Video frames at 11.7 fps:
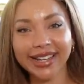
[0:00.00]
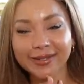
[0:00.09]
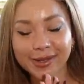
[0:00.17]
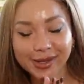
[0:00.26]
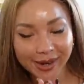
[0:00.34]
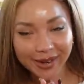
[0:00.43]
It
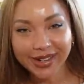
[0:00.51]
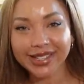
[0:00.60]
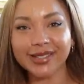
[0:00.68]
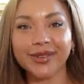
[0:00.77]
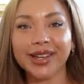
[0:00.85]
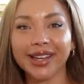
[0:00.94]
was so
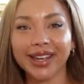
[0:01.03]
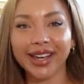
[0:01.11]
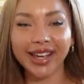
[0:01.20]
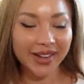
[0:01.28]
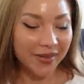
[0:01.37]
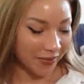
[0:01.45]
nice to meet
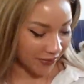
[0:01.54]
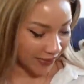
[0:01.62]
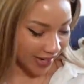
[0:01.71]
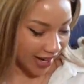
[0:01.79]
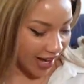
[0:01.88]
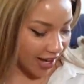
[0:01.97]
you.
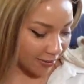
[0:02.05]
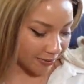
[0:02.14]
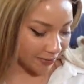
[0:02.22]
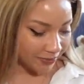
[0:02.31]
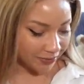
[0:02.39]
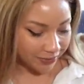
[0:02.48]

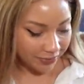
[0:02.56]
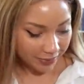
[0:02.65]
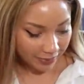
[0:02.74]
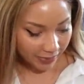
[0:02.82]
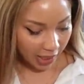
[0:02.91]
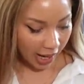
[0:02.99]
Um,
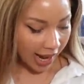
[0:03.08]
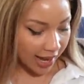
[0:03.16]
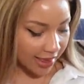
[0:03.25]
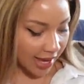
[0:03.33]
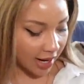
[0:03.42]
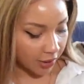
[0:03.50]

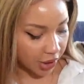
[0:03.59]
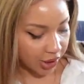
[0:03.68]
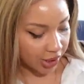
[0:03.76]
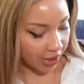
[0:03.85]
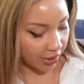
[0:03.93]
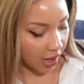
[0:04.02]
and then I'll just
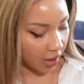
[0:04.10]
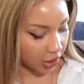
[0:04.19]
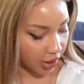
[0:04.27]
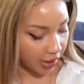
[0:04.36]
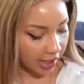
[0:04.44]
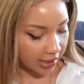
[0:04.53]
show you, I'll
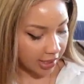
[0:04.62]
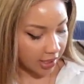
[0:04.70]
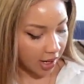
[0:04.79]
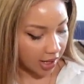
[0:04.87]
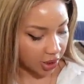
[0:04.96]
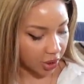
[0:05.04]
show you guys the
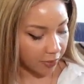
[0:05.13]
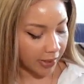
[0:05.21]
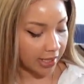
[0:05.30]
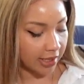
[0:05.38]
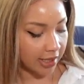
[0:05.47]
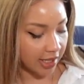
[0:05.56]
last two
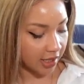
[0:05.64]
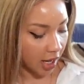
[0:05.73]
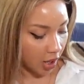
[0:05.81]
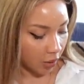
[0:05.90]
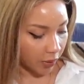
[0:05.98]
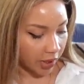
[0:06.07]
pieces,
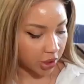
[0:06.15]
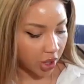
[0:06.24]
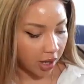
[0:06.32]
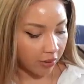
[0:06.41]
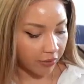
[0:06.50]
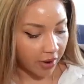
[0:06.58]
which
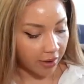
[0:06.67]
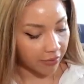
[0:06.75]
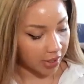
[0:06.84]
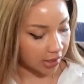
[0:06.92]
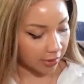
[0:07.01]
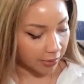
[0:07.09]
are very,
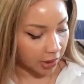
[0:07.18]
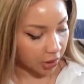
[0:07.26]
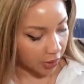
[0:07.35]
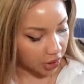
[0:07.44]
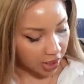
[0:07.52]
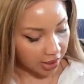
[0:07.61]
very similar
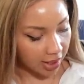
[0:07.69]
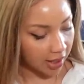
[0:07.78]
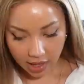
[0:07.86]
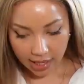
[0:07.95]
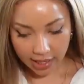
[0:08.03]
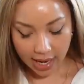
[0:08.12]
to each other.
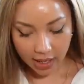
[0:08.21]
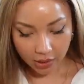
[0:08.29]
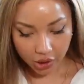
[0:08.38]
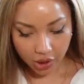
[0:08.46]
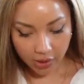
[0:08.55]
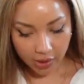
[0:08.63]
Again, I'll
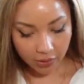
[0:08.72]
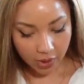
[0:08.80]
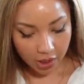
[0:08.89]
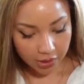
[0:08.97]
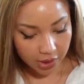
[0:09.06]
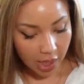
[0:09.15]
show you a little
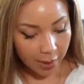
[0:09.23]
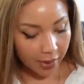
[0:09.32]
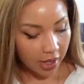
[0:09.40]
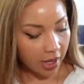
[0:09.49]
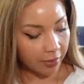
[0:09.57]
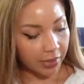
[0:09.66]
close
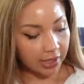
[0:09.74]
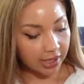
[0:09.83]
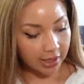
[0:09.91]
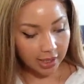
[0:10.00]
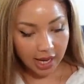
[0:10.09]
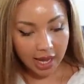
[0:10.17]
up, but this
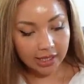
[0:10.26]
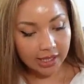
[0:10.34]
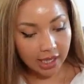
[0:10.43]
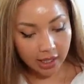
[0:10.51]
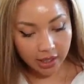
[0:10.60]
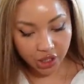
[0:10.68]
is the
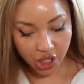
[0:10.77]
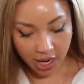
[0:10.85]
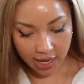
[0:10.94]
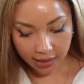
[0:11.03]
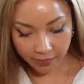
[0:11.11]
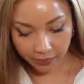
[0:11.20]
Catena
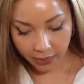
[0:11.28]
chain.